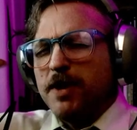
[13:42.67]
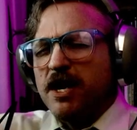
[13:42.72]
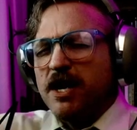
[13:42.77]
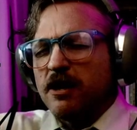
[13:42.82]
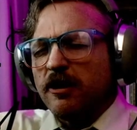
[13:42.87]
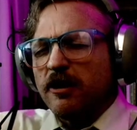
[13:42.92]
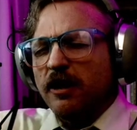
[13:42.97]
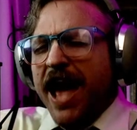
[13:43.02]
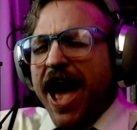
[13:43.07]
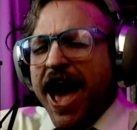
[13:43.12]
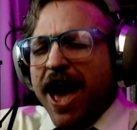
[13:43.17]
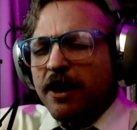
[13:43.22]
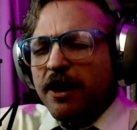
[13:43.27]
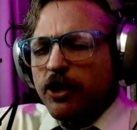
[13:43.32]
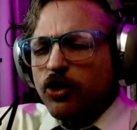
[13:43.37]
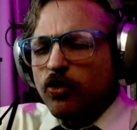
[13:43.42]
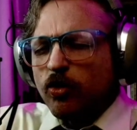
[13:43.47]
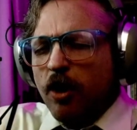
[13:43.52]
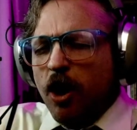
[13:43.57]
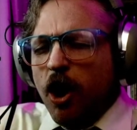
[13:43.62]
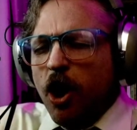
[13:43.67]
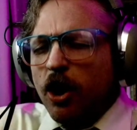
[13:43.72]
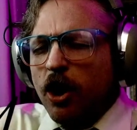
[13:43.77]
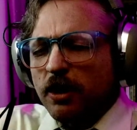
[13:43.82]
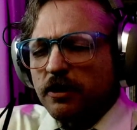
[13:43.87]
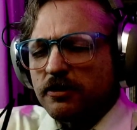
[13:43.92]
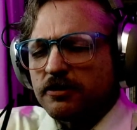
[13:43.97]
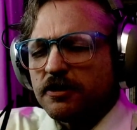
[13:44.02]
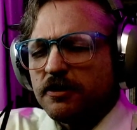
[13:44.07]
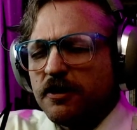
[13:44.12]
being glad in your
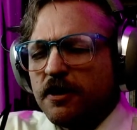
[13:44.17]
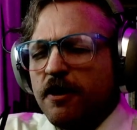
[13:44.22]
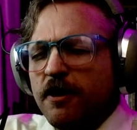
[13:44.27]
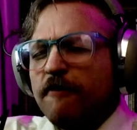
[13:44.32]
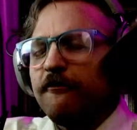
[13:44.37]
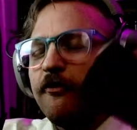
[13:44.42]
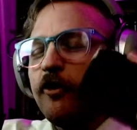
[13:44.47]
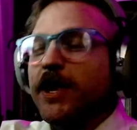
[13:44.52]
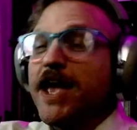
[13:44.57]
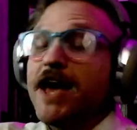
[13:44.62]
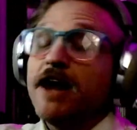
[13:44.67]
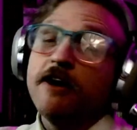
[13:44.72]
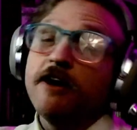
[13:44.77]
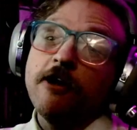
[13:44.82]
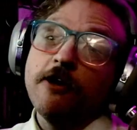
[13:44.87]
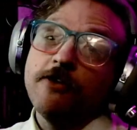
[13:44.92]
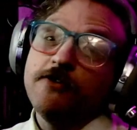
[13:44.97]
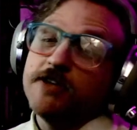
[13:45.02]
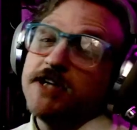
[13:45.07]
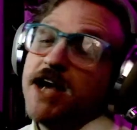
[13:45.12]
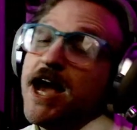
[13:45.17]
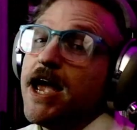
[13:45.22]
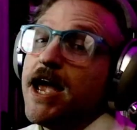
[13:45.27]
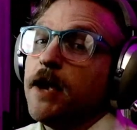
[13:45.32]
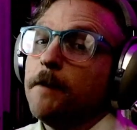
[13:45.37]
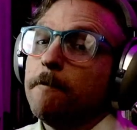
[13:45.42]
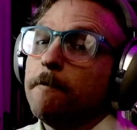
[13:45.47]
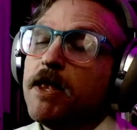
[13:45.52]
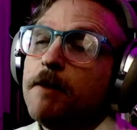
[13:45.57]
heart for yet another day,